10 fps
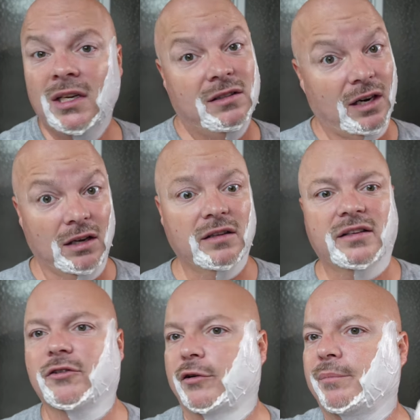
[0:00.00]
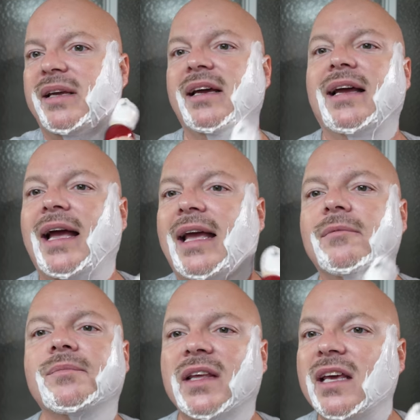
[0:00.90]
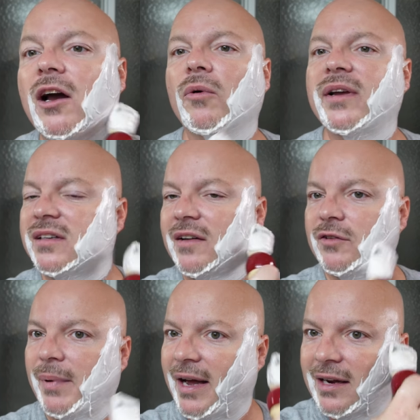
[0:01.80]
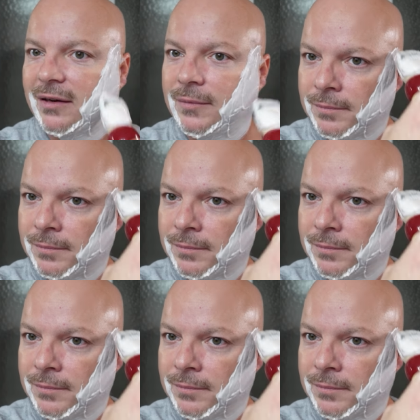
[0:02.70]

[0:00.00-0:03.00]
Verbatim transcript: Douglas here from P A A, he always gives back.